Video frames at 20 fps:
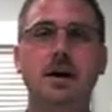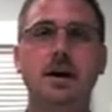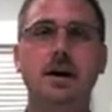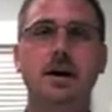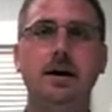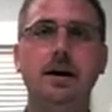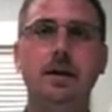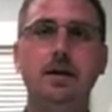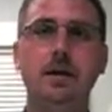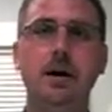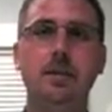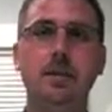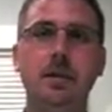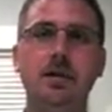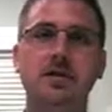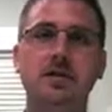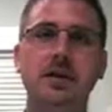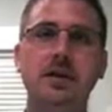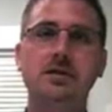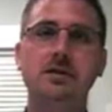A couple
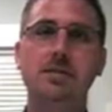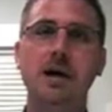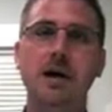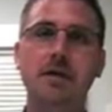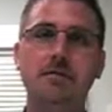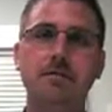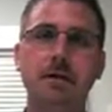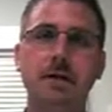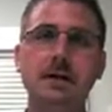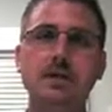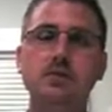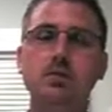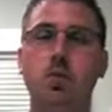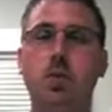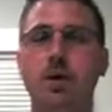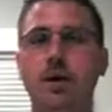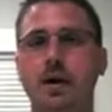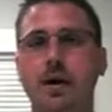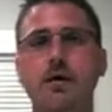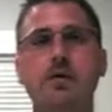of things about fleas.
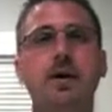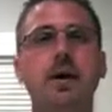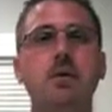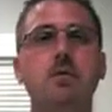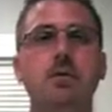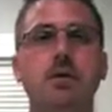What are they?